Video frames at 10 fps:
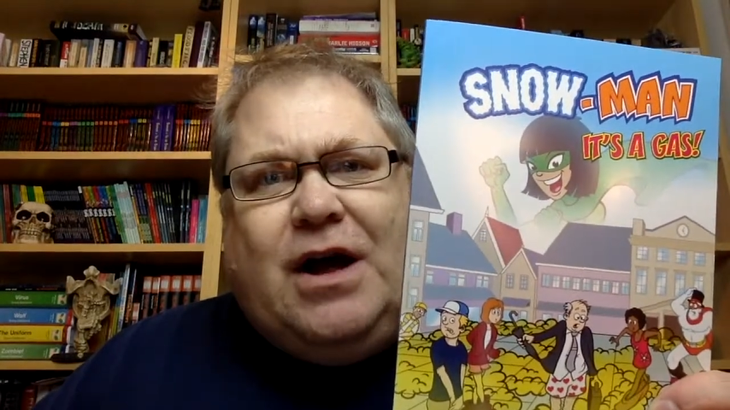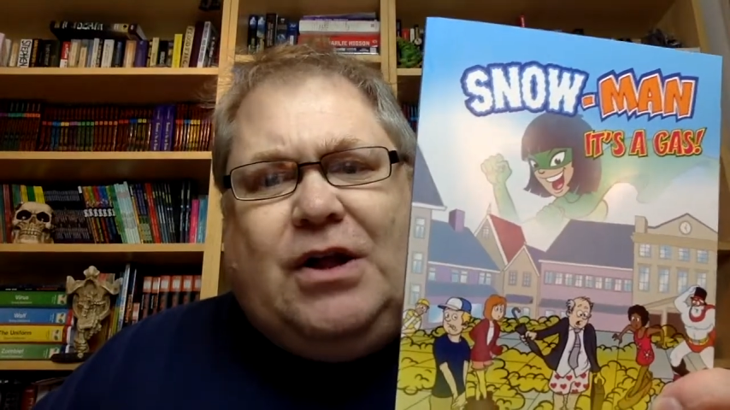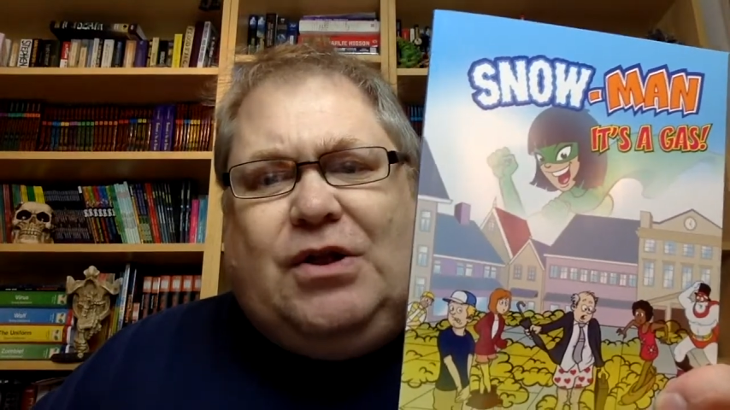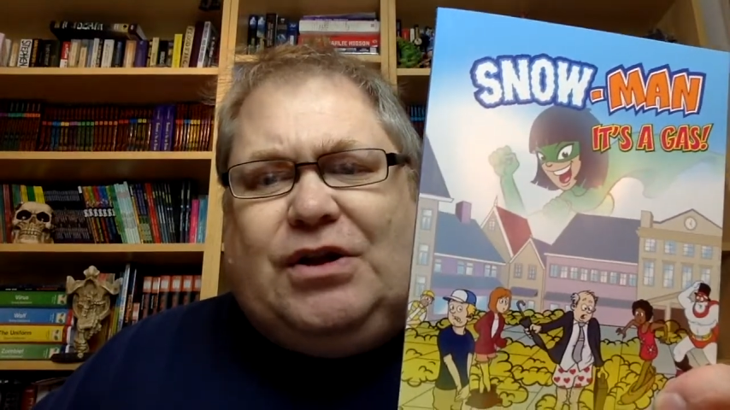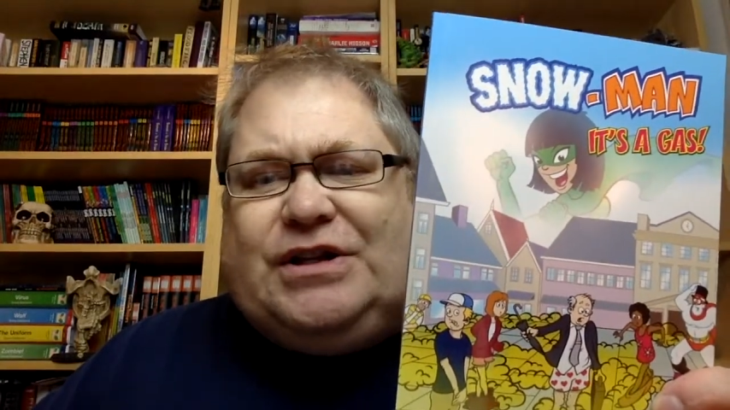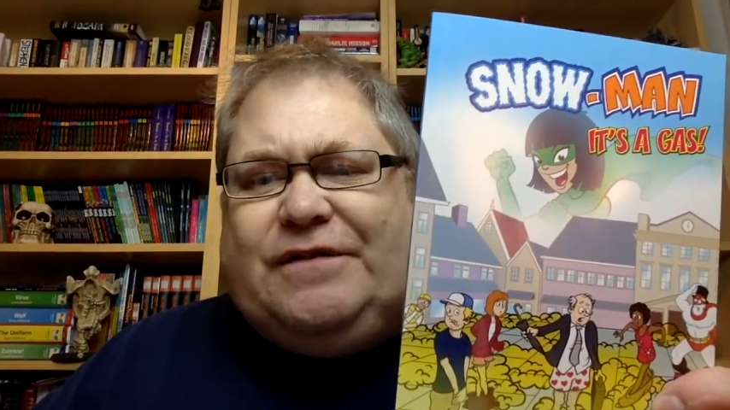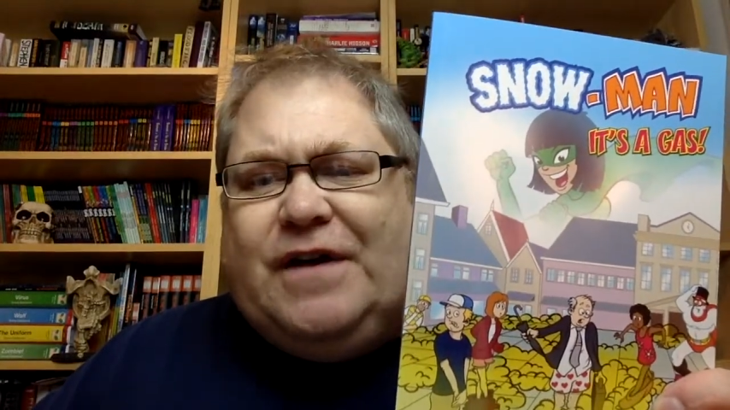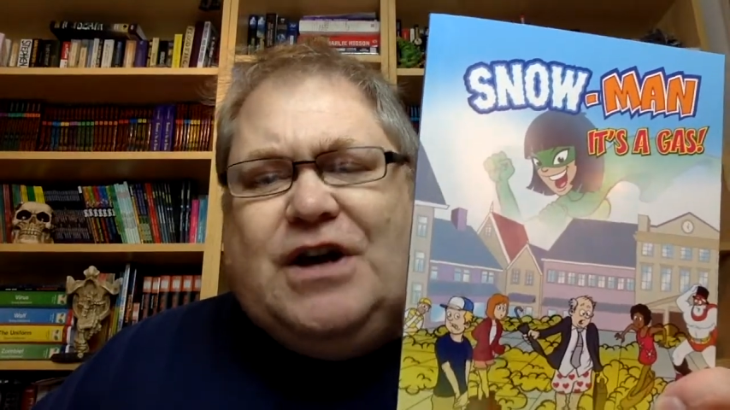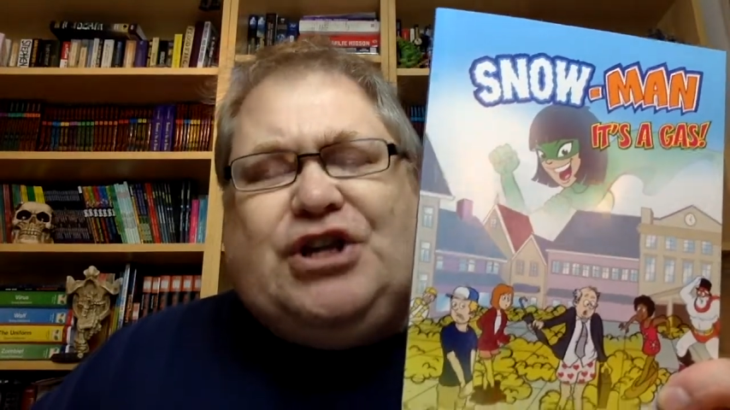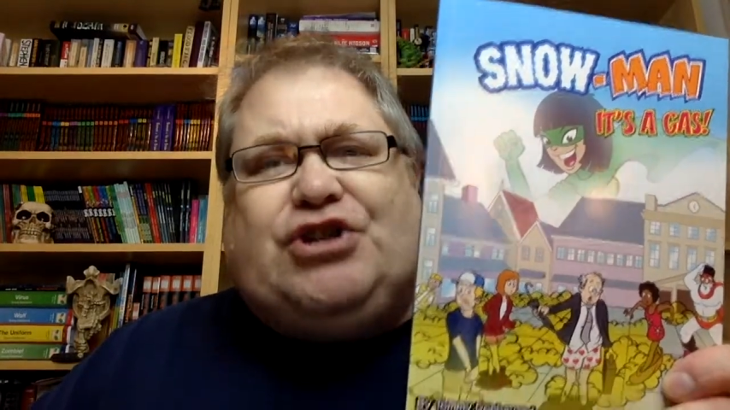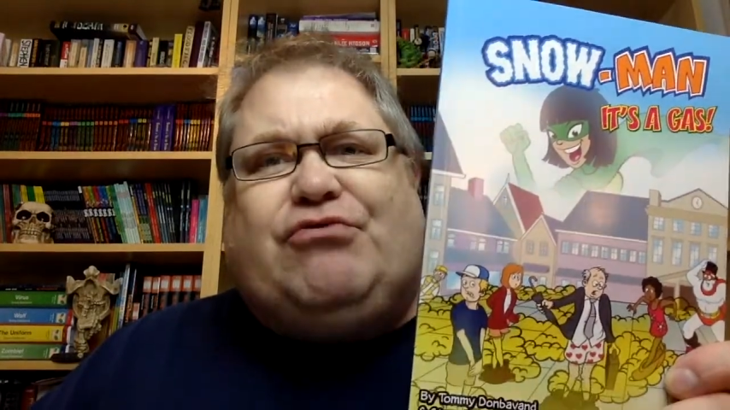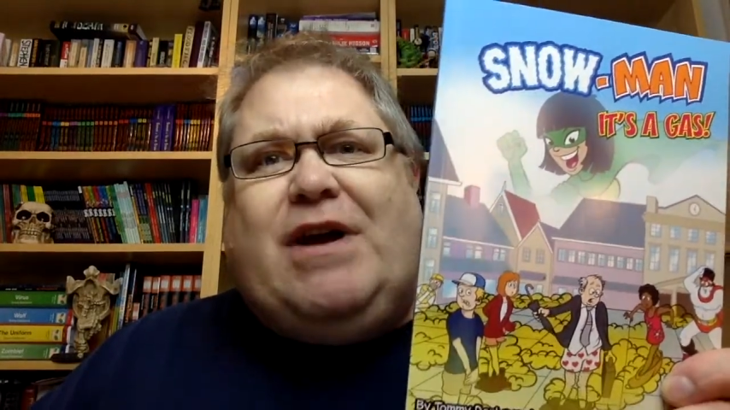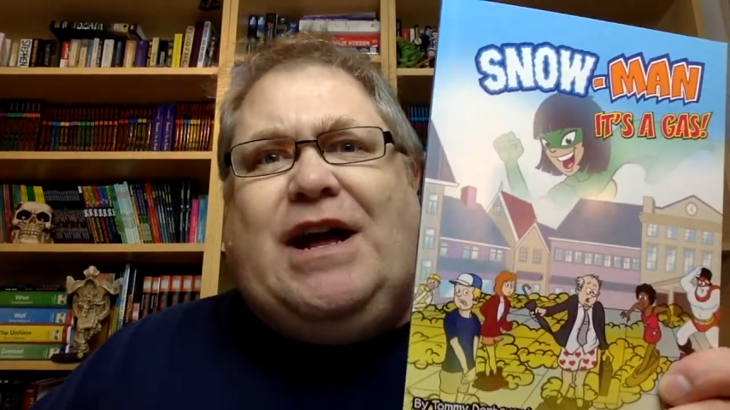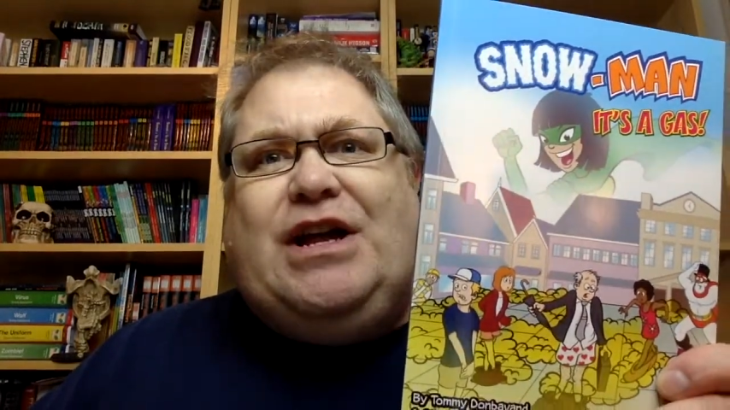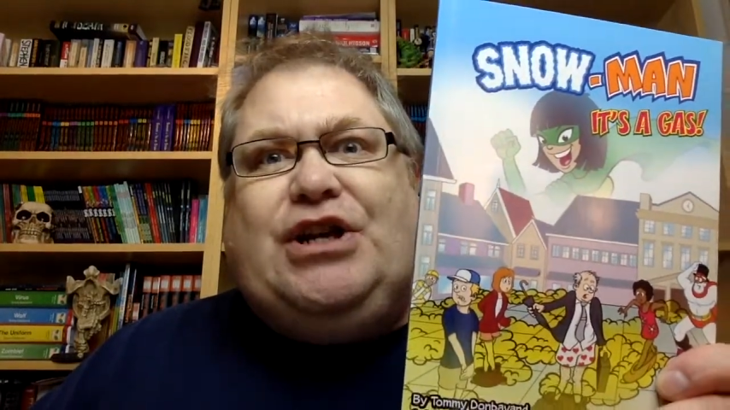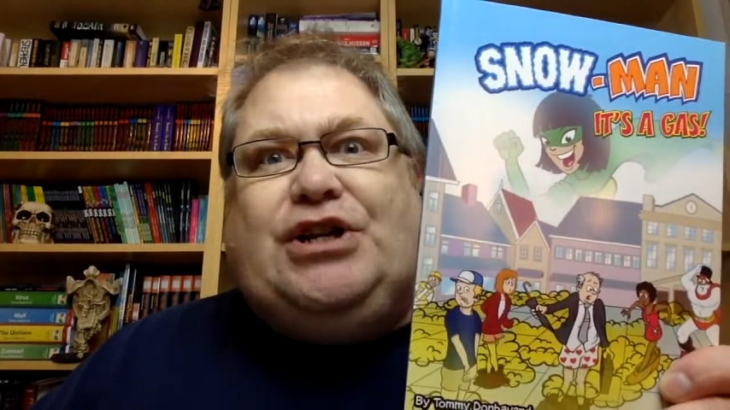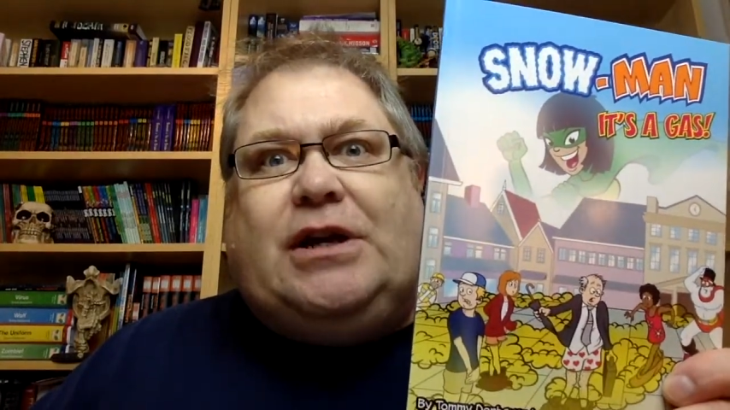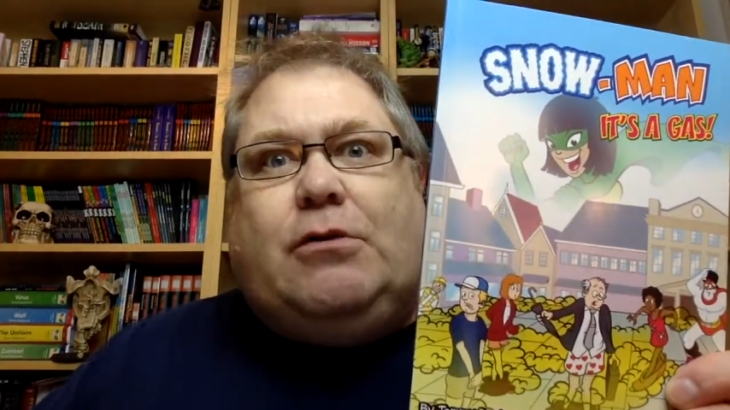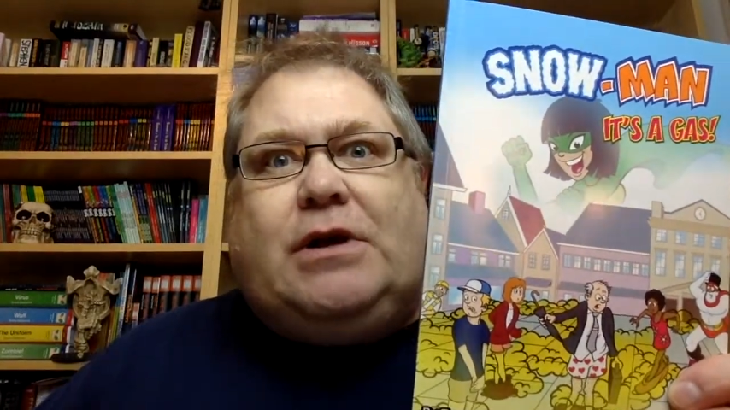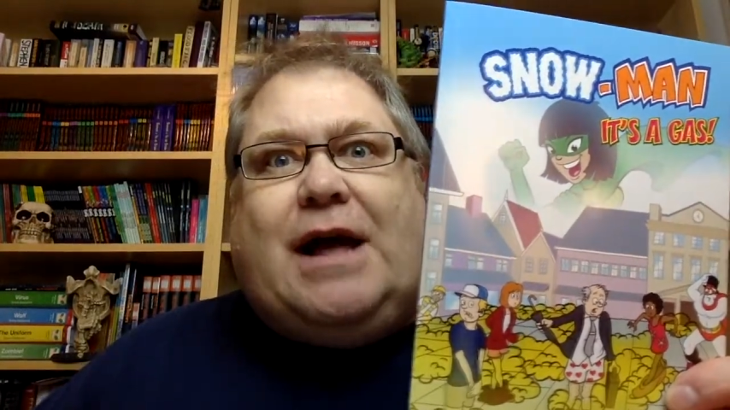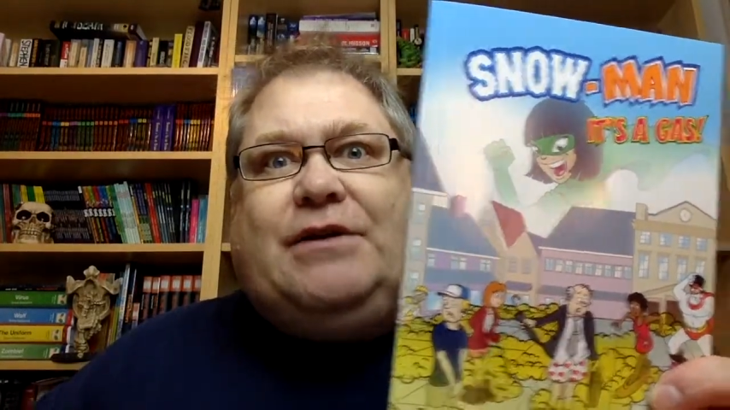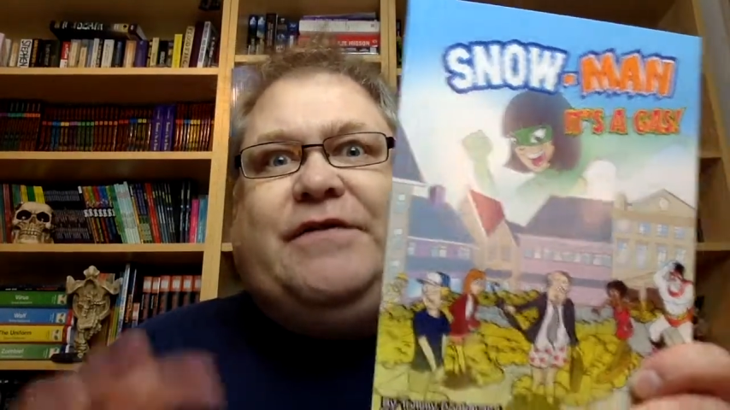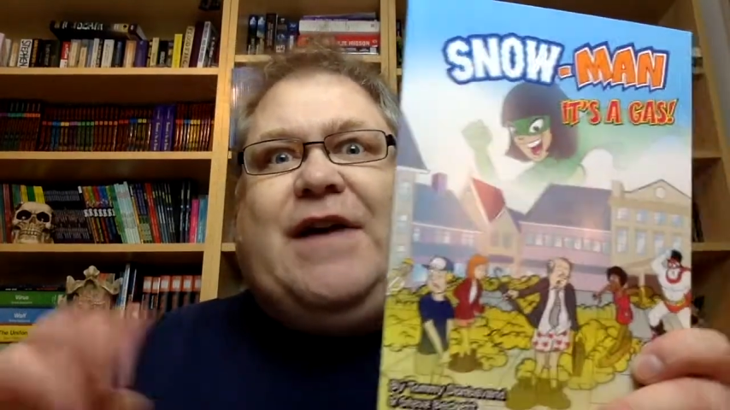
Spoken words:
lots of strange yellow clouds of